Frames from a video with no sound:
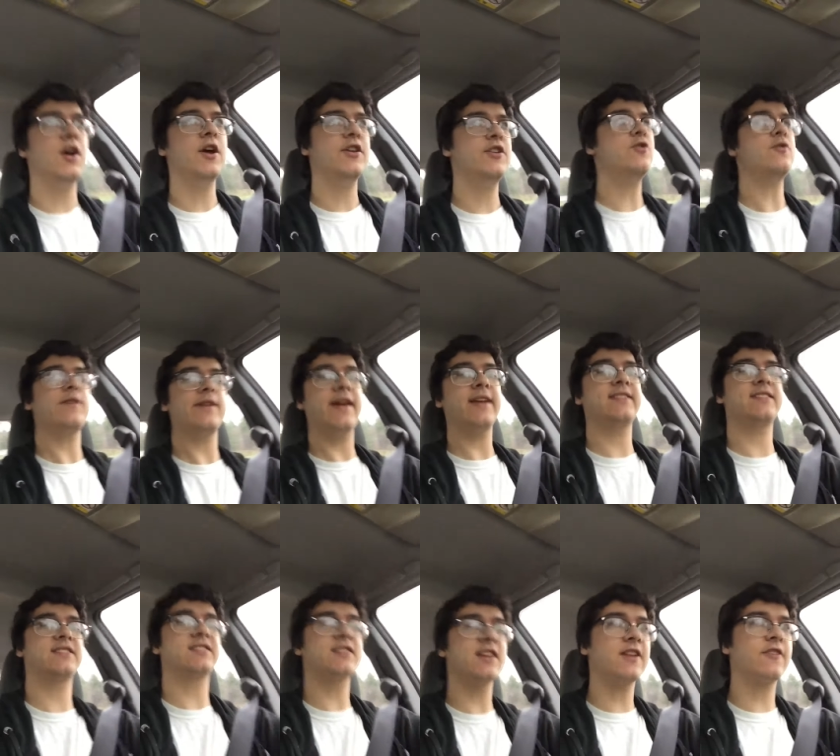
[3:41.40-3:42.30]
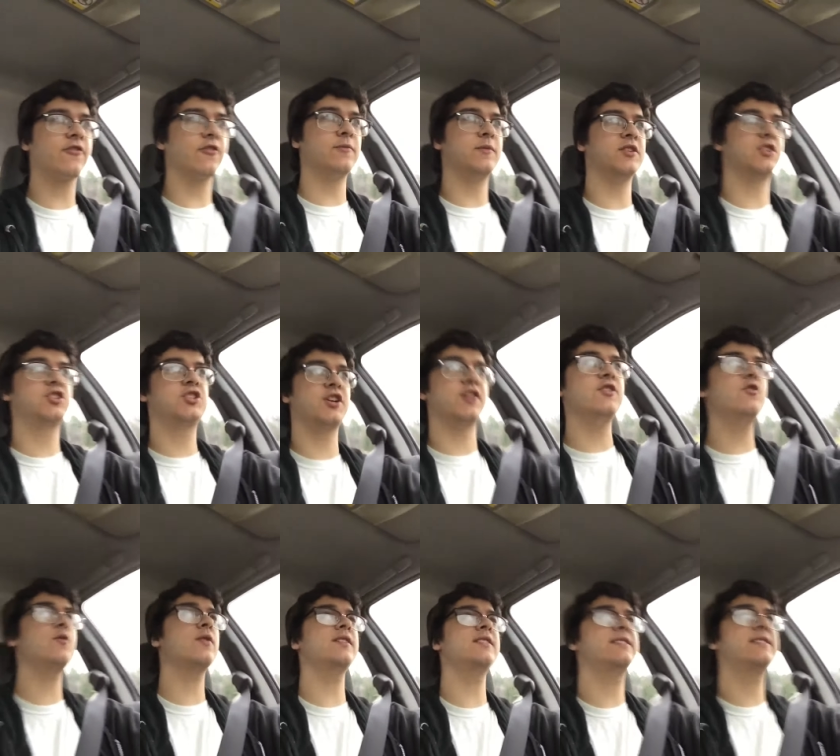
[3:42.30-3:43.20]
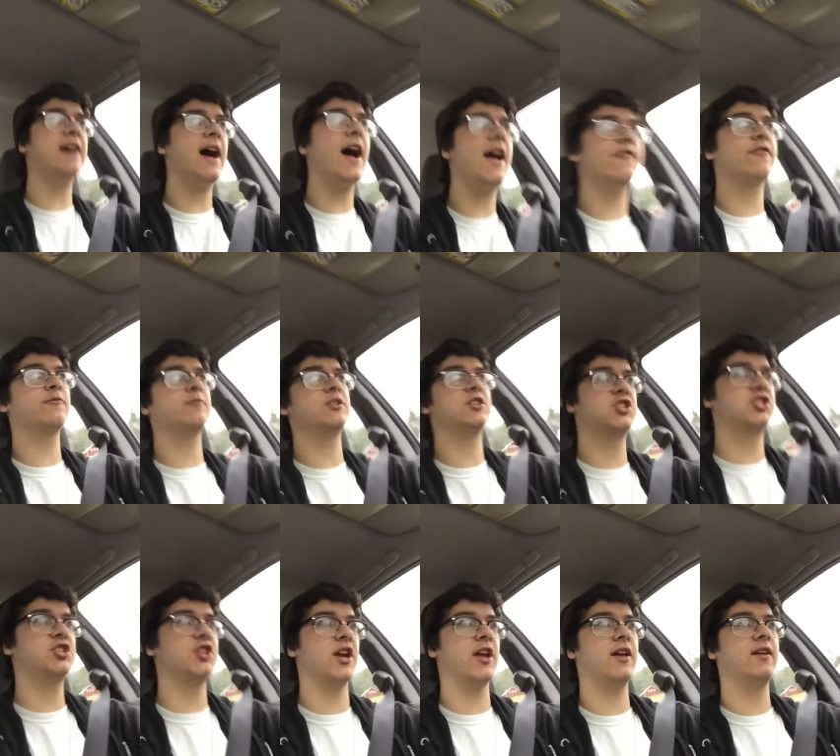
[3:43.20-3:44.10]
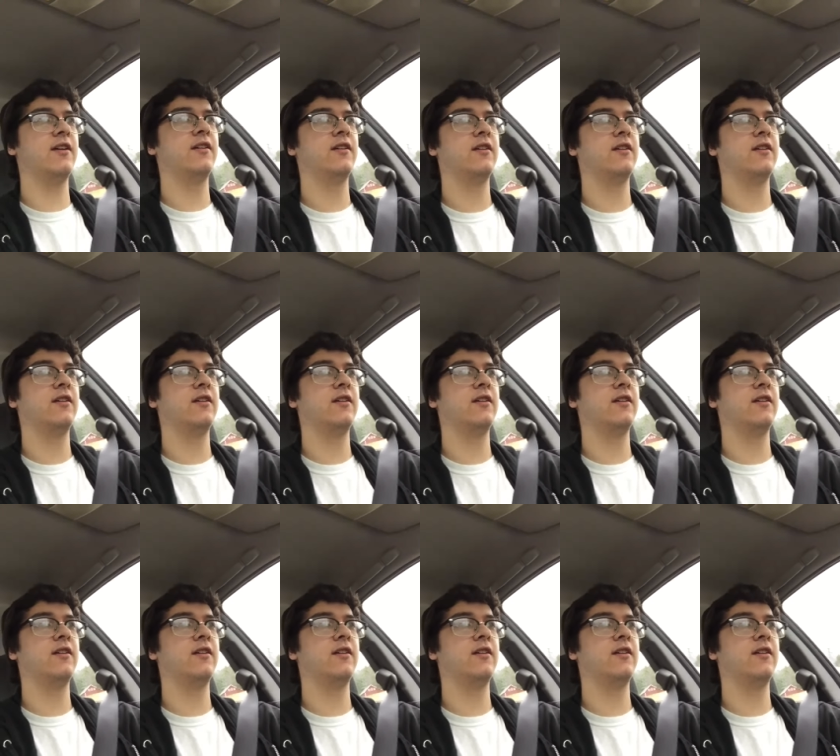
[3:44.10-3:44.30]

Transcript: You can get sick from this shit. You can die from this shit.